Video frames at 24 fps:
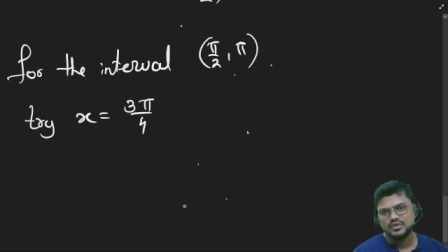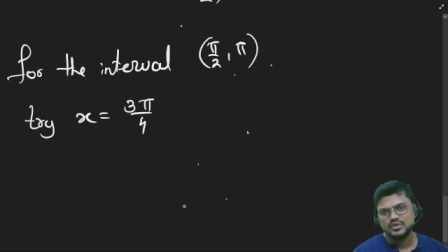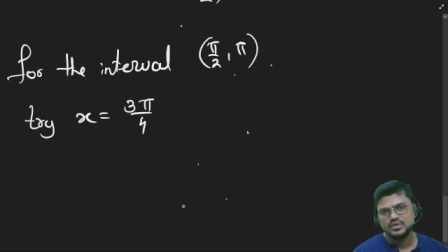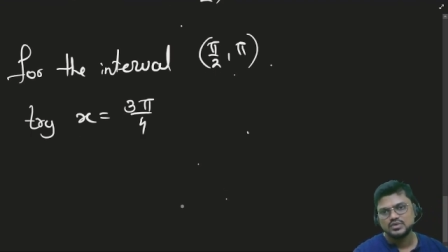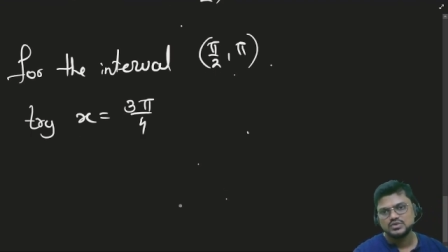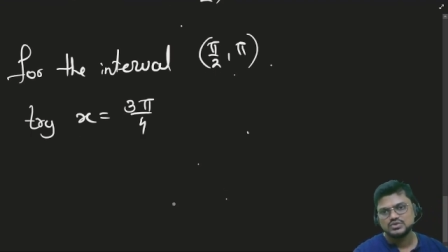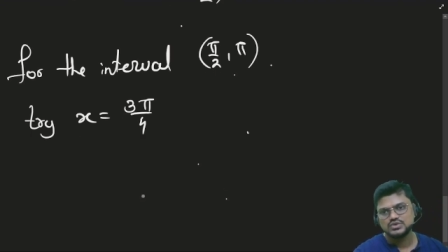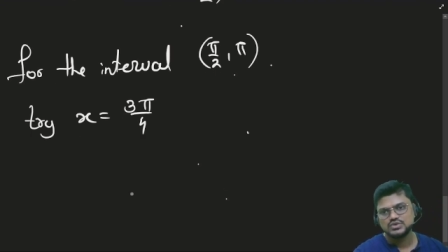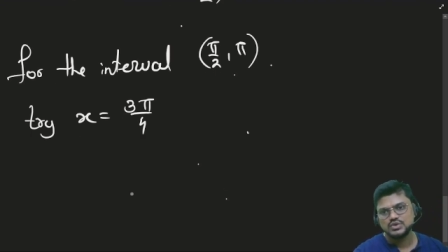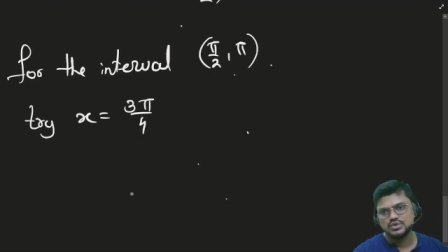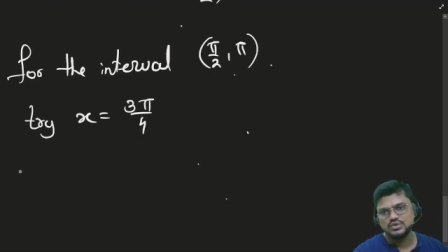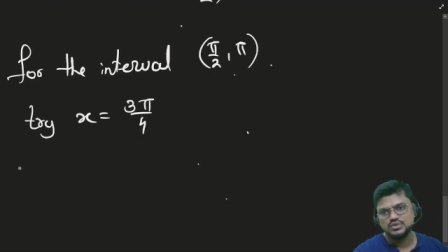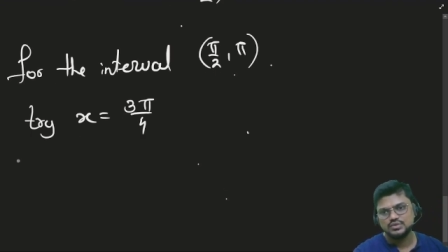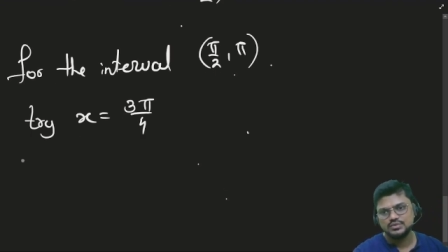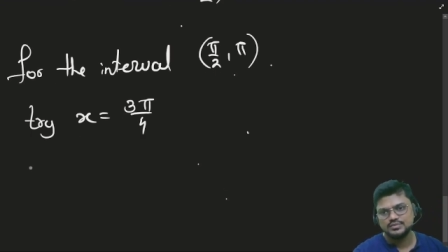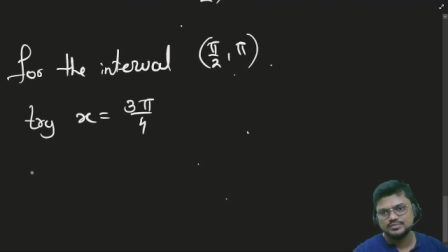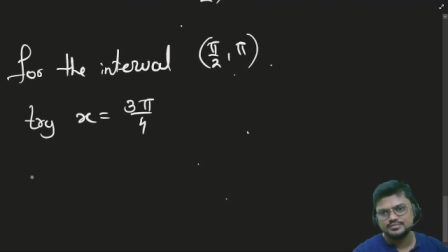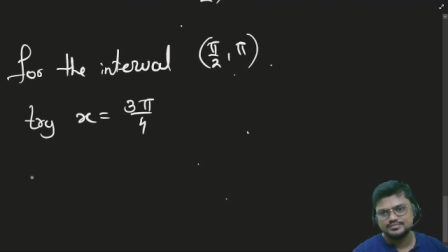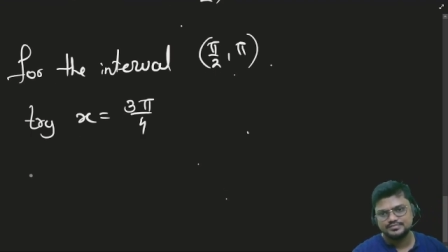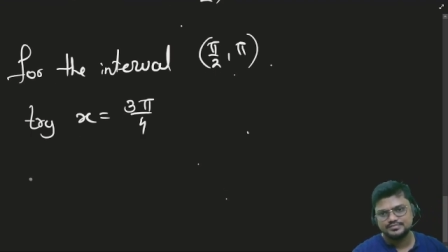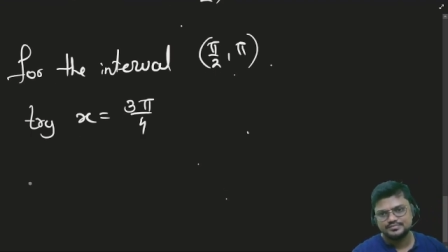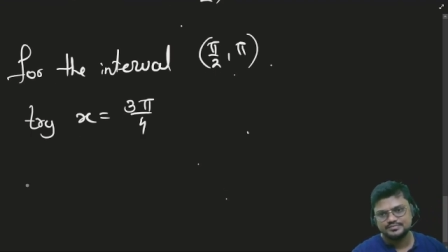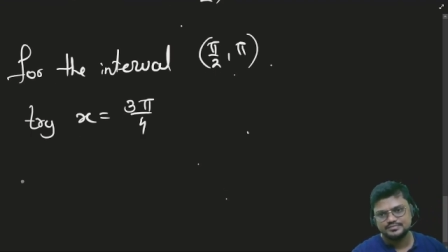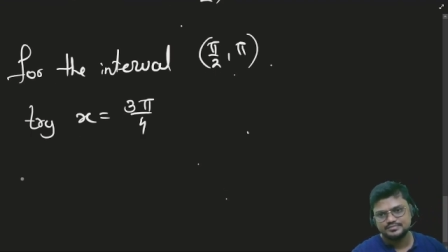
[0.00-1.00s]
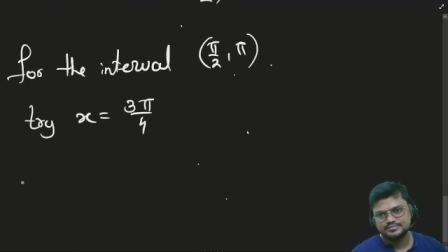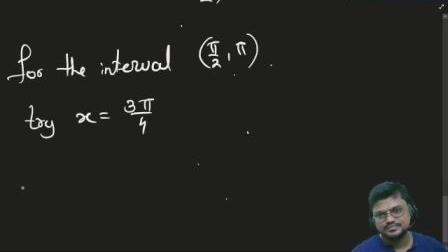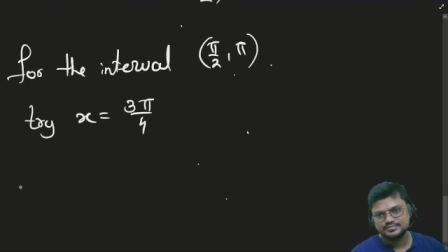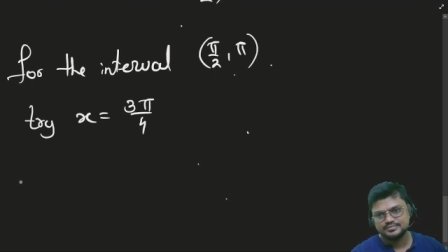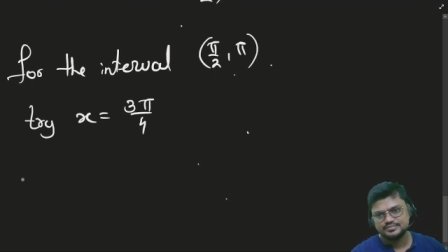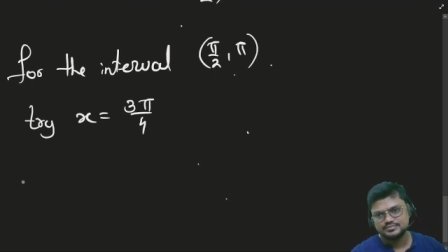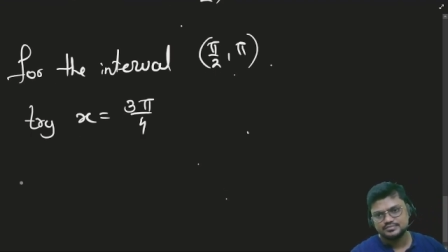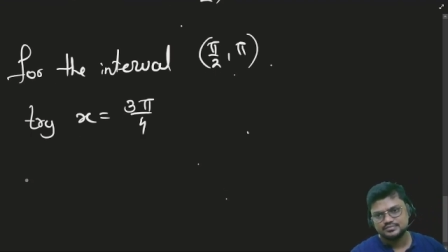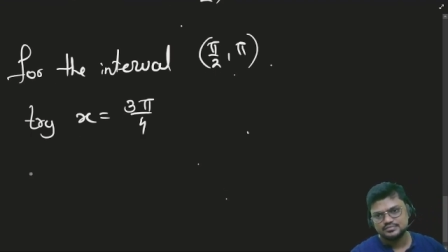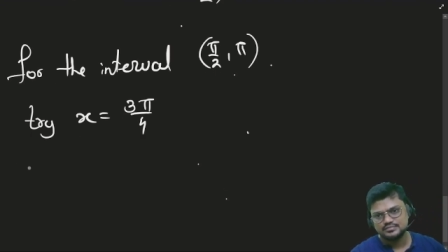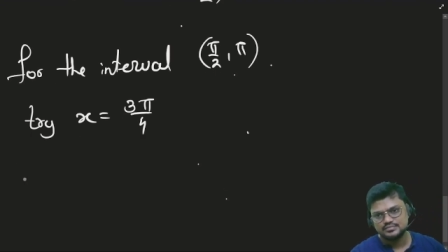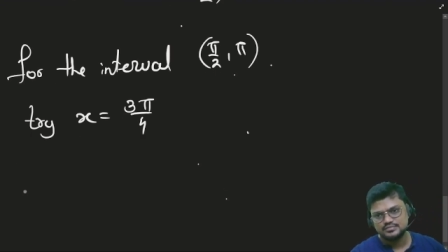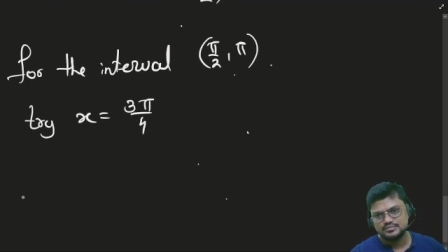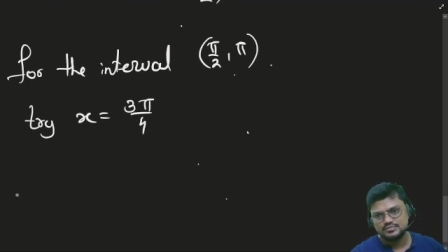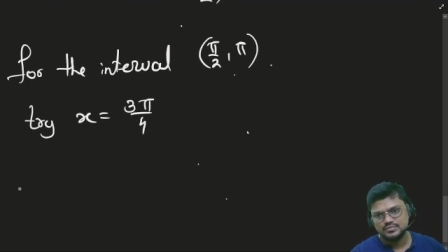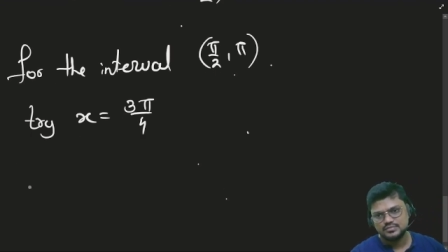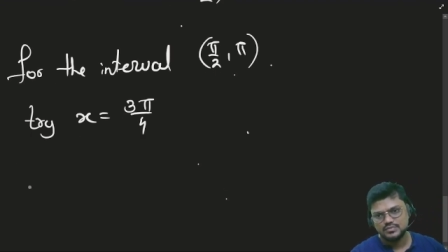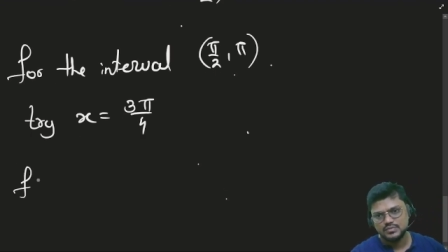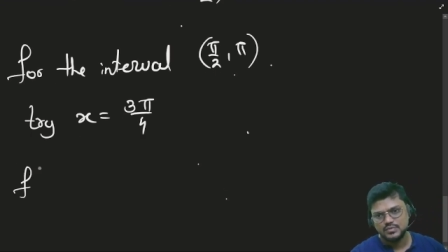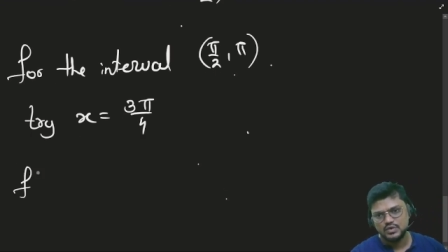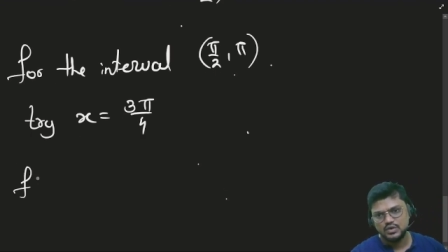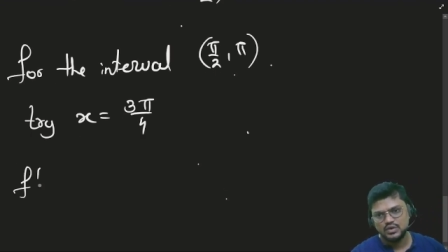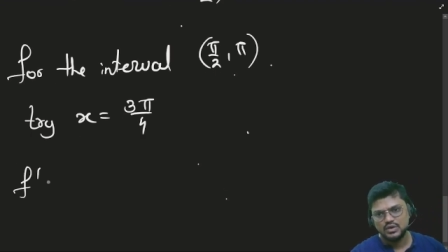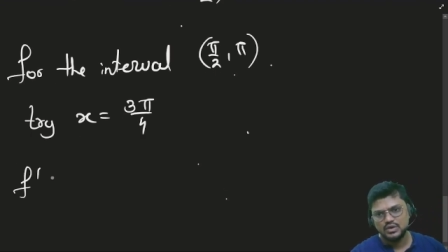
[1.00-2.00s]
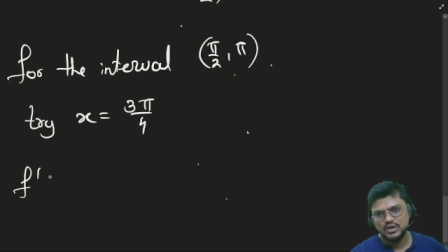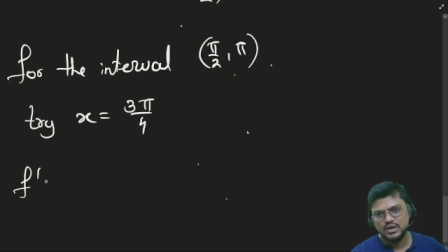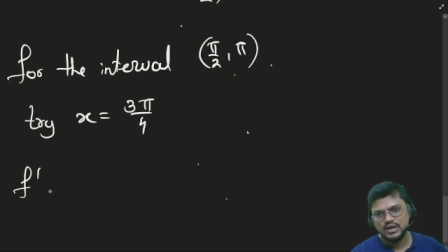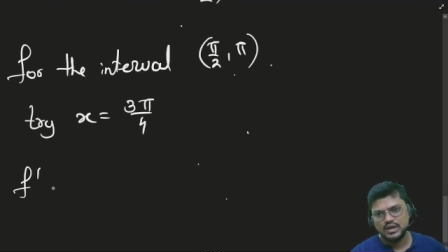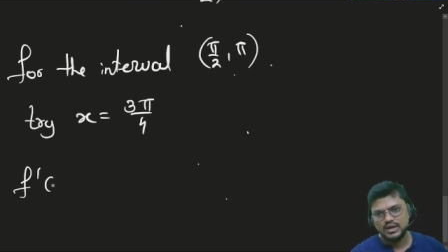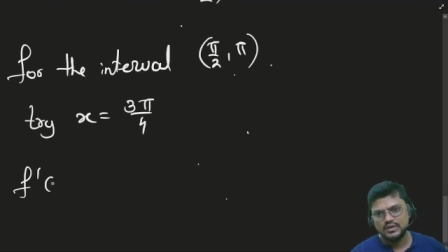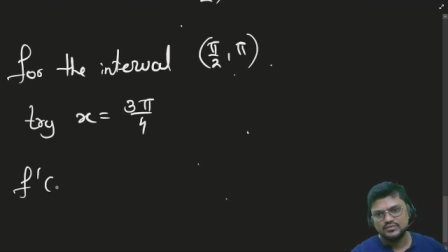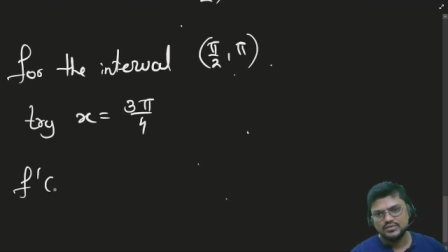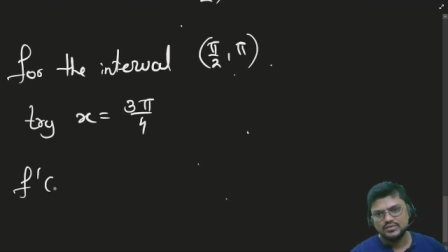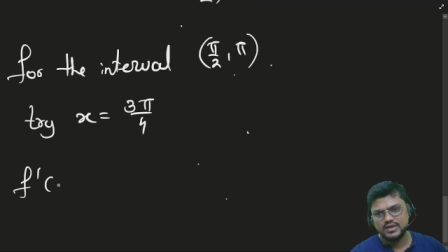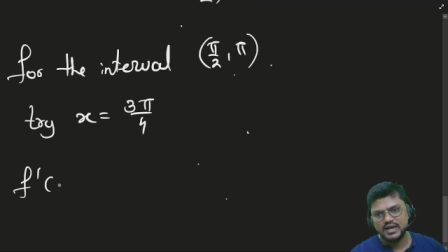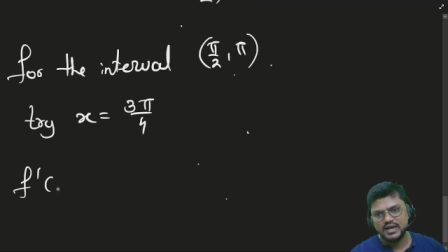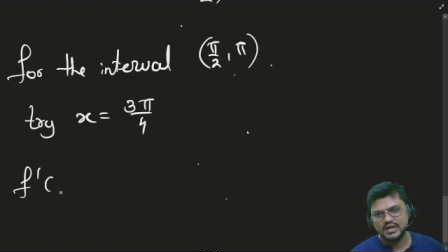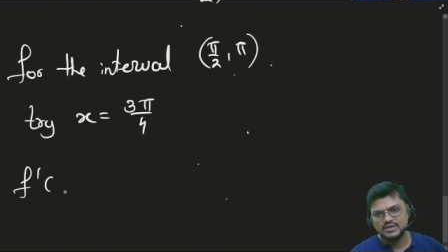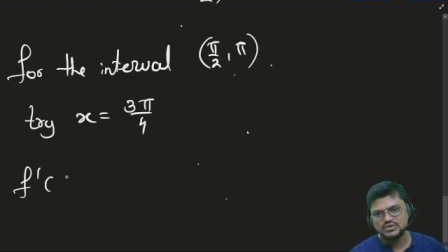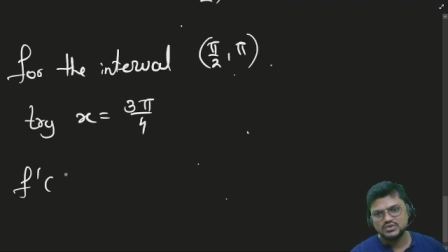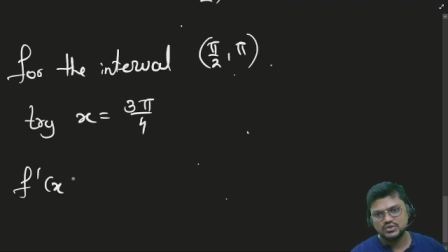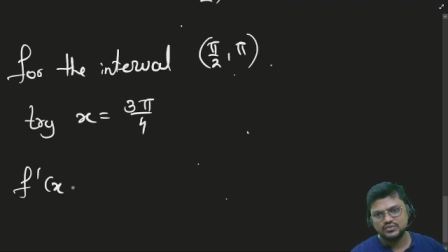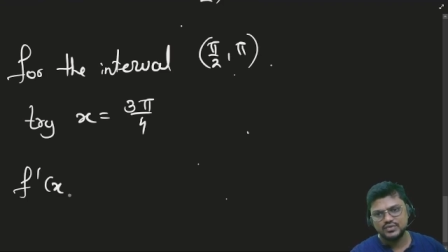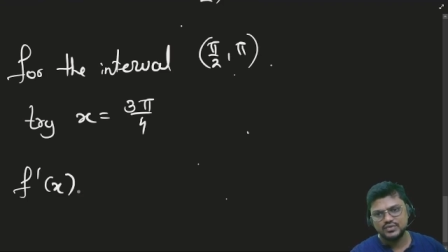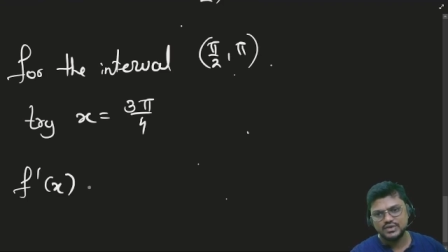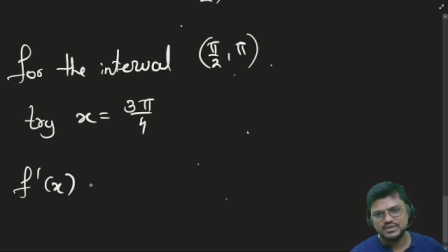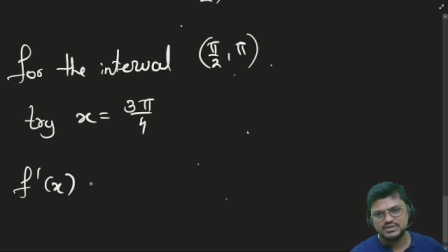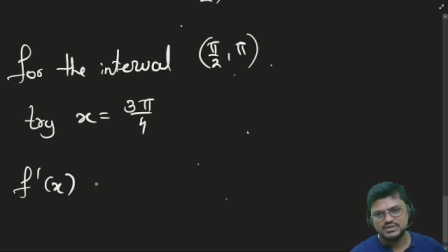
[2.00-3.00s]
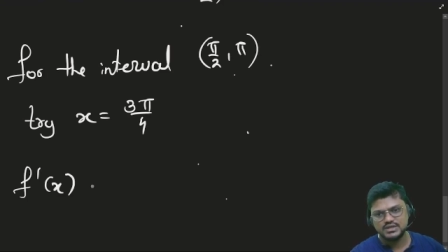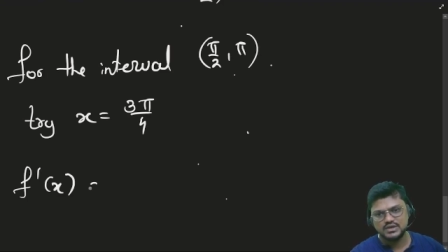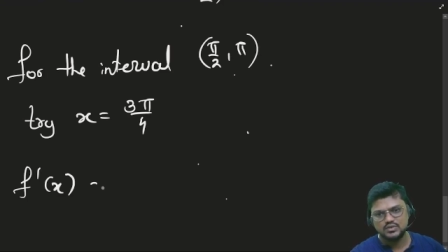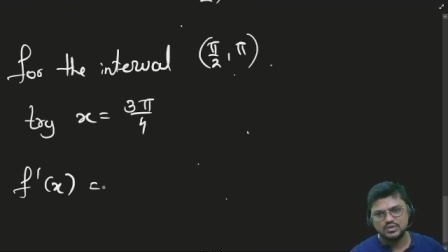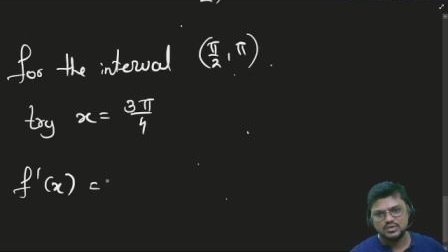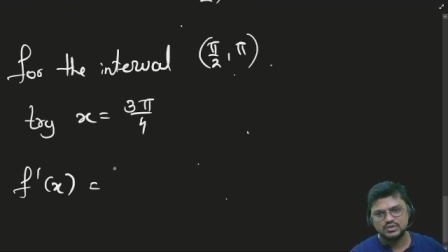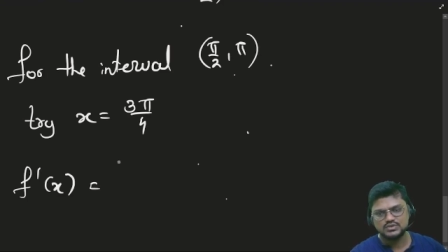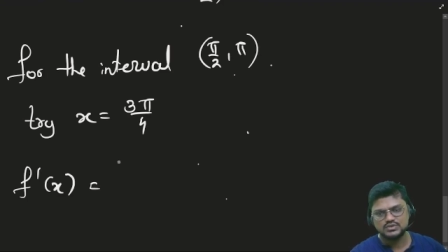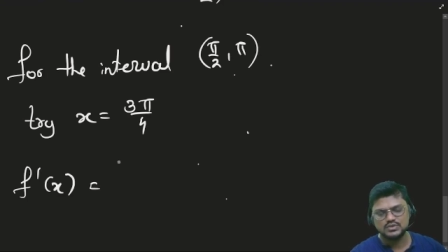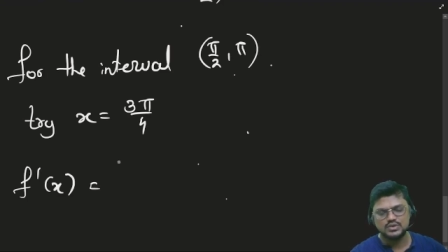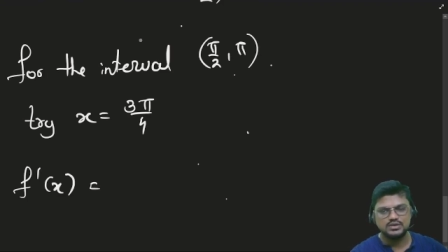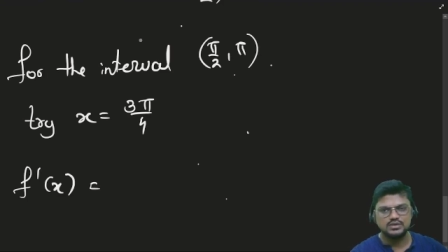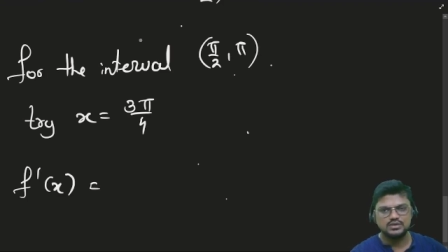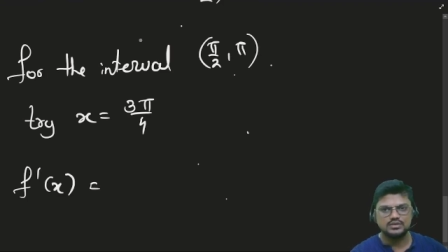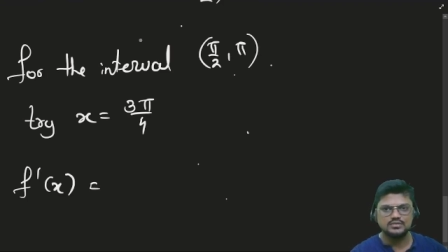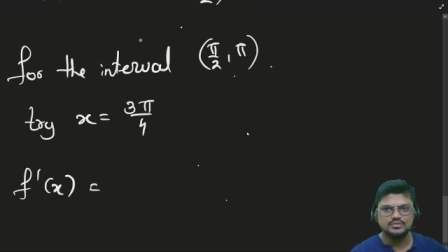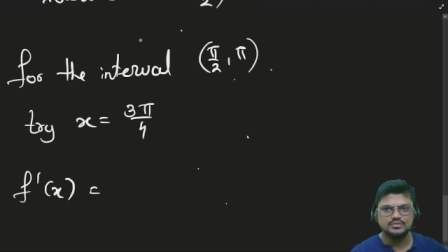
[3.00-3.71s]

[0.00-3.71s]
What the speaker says: So your f dash of x equals what?